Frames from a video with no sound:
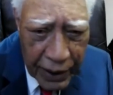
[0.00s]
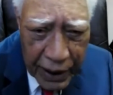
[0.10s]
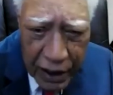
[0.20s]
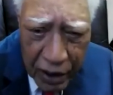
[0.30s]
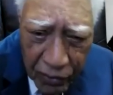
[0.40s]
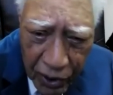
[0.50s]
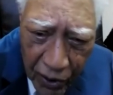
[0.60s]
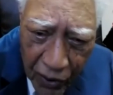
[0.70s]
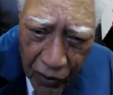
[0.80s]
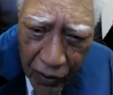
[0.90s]
many come
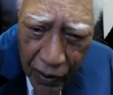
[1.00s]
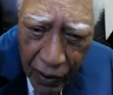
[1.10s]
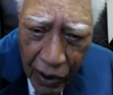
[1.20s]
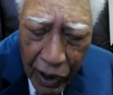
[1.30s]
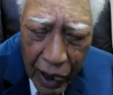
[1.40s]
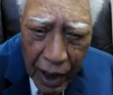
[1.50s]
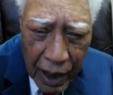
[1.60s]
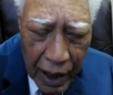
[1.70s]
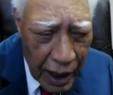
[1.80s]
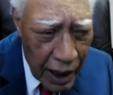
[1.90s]
along,
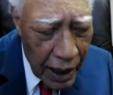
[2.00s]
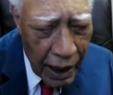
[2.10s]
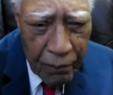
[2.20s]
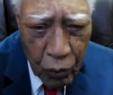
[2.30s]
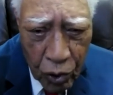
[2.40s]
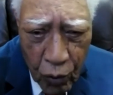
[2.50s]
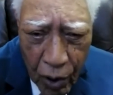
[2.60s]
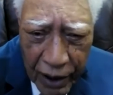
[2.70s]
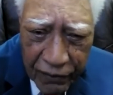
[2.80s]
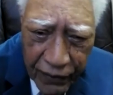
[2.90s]
and I'm more
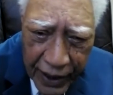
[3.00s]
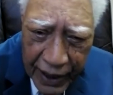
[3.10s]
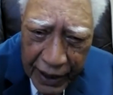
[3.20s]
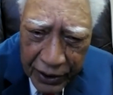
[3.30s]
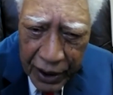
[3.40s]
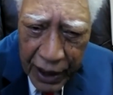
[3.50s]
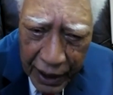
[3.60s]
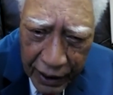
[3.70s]
qualified than they